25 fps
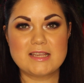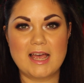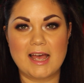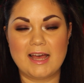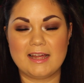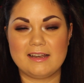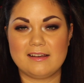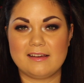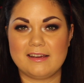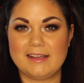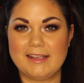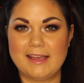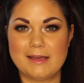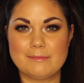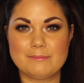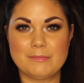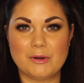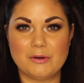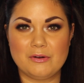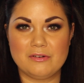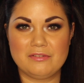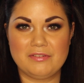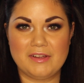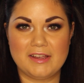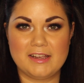and I get
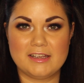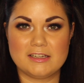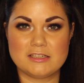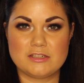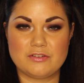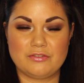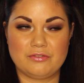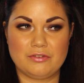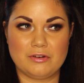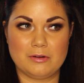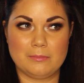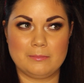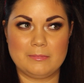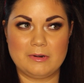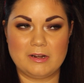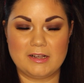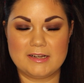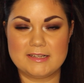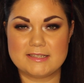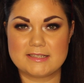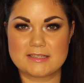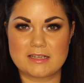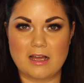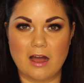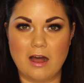motivated from
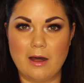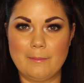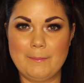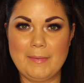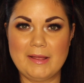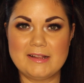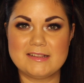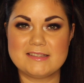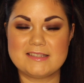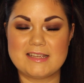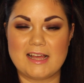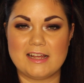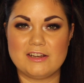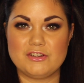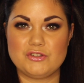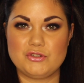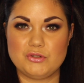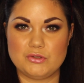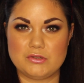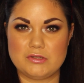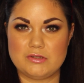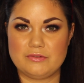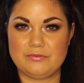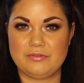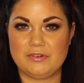nice comments and
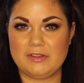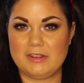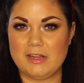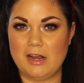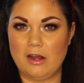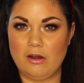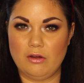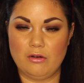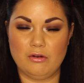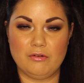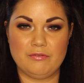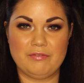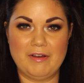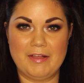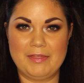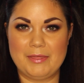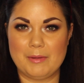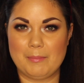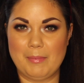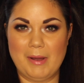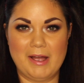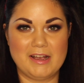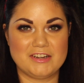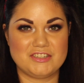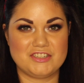just for the love and the
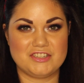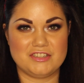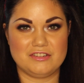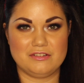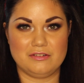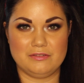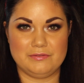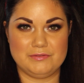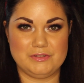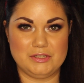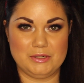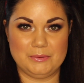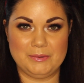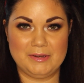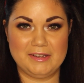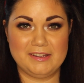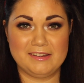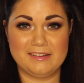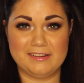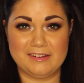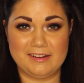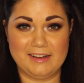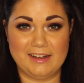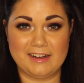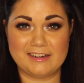passion of doing it.